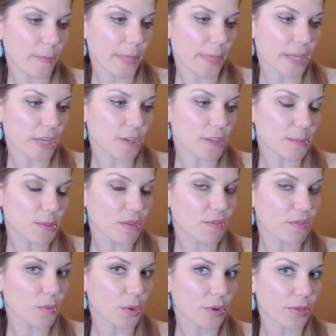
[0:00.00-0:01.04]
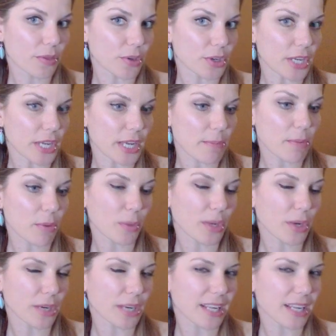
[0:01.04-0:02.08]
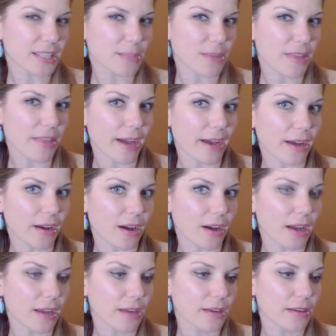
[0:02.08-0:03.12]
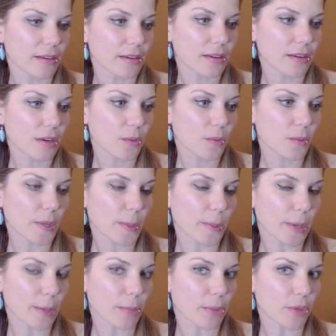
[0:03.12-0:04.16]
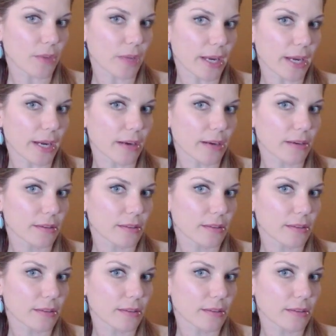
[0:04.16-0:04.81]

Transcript: It goes up to 430, but we don't need it to be that hot. We want to burn the hair.